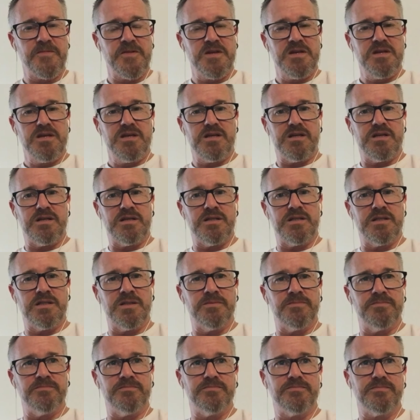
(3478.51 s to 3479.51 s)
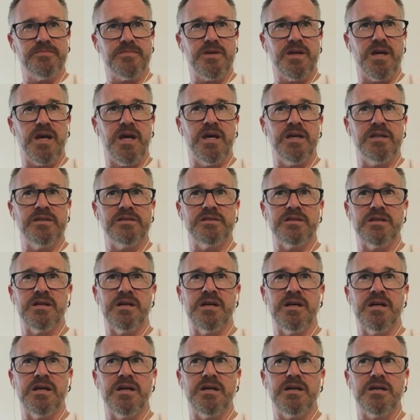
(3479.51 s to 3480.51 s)
Mm-hmm. Um, and
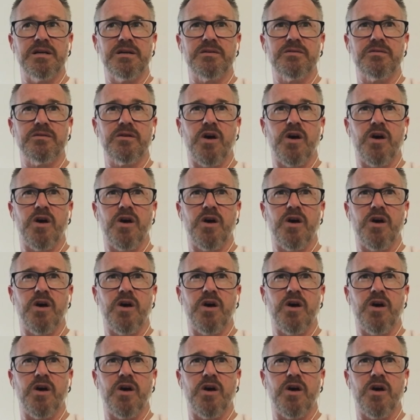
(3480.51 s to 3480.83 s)
uh,